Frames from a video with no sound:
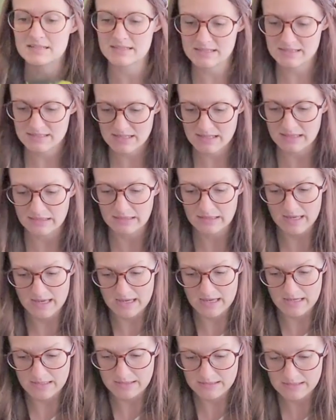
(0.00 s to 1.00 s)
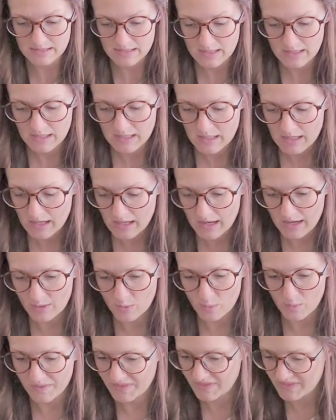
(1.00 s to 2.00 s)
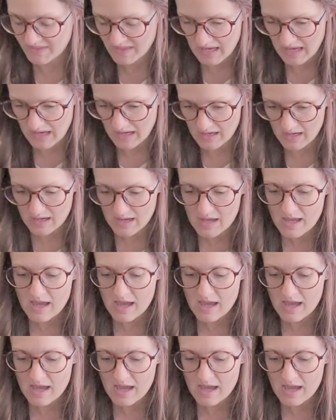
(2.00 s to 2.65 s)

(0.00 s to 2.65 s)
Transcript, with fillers: Disneyland, I don't think.